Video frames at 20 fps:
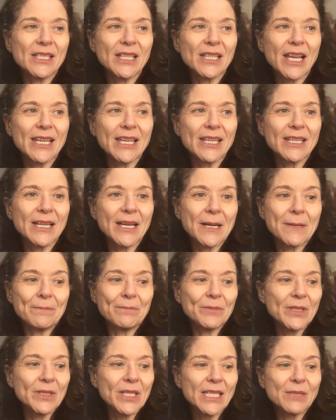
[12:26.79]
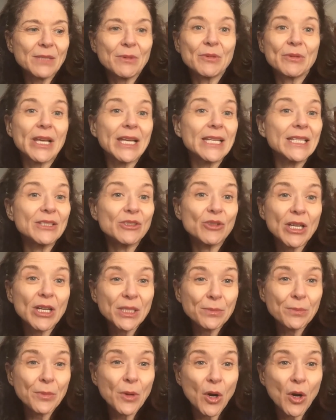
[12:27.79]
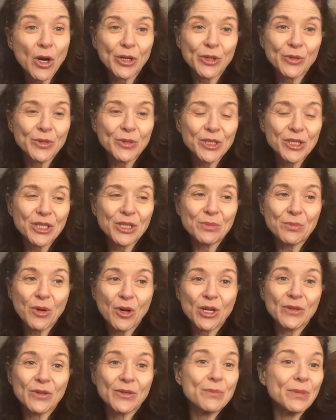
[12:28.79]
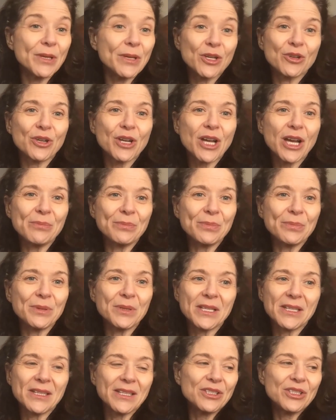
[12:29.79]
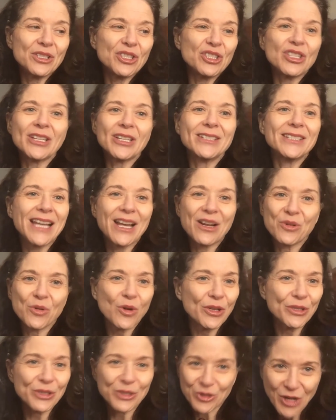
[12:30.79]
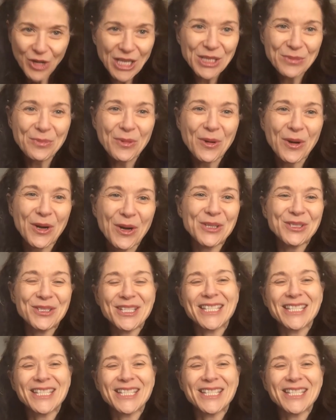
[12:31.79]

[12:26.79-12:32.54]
Like, take something like Dress Barn, which is part of a bigger company. They just shut down all the Dress Barns.